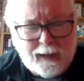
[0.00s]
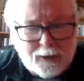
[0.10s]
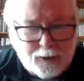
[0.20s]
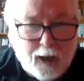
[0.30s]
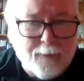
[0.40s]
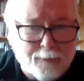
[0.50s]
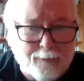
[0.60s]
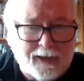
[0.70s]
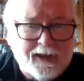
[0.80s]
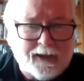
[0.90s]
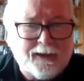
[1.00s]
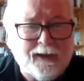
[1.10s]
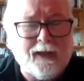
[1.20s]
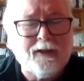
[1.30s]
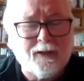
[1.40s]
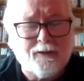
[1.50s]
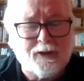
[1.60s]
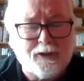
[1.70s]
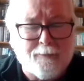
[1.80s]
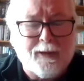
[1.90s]
highest job basically in land,
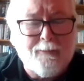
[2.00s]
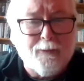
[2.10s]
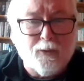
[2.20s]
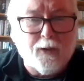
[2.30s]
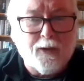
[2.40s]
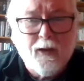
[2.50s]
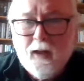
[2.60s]
the Supreme Court,